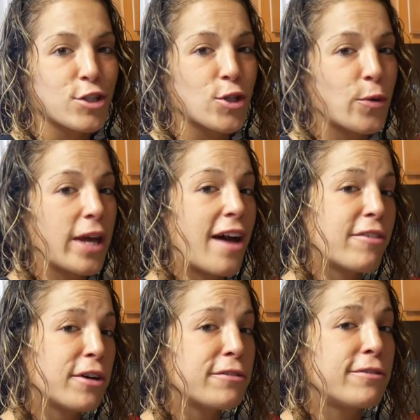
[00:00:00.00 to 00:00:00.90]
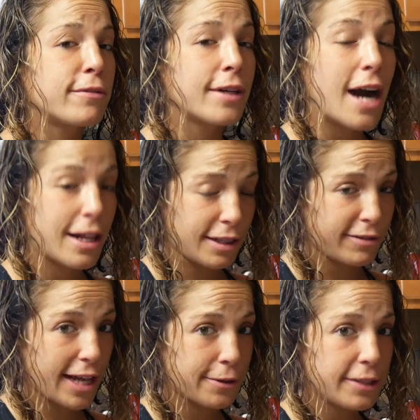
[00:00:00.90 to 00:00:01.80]
So we have our
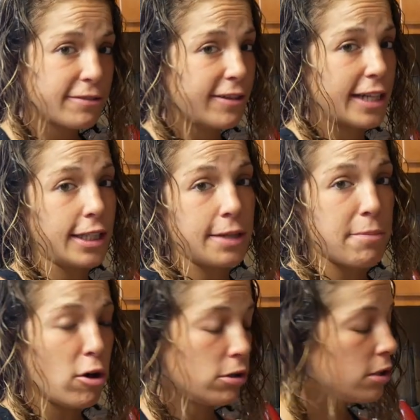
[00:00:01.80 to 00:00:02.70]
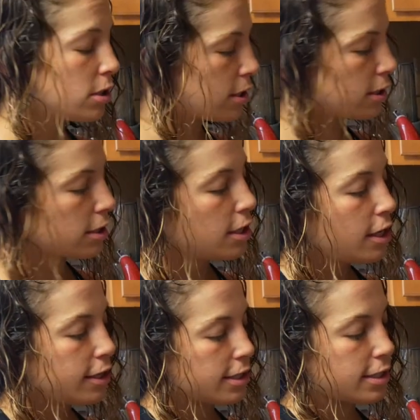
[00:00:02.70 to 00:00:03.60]
cauliflower finely pulsed.
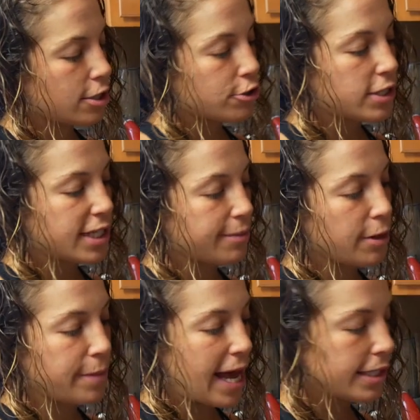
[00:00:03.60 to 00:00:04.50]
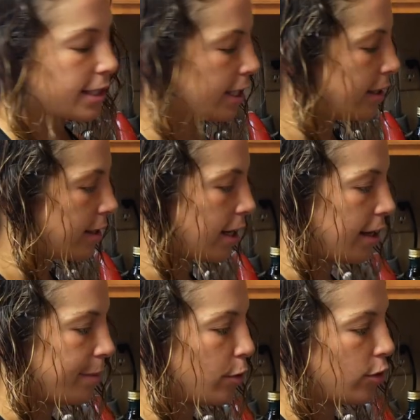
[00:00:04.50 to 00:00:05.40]
This is our steamer basket that
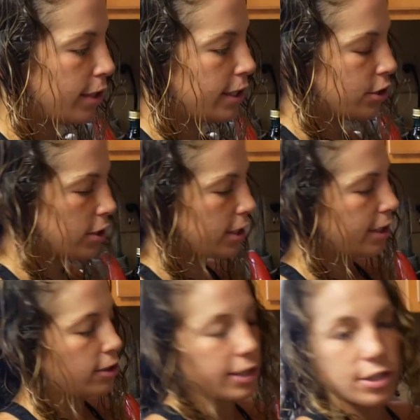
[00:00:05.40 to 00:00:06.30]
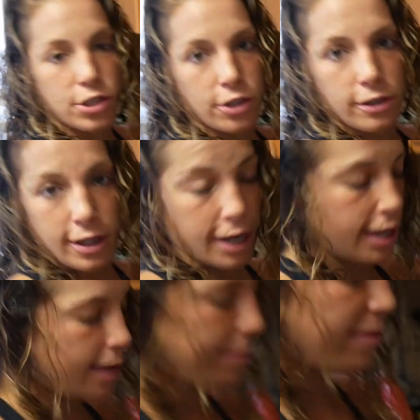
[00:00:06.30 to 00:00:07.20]
I put, it's just a little insert that I had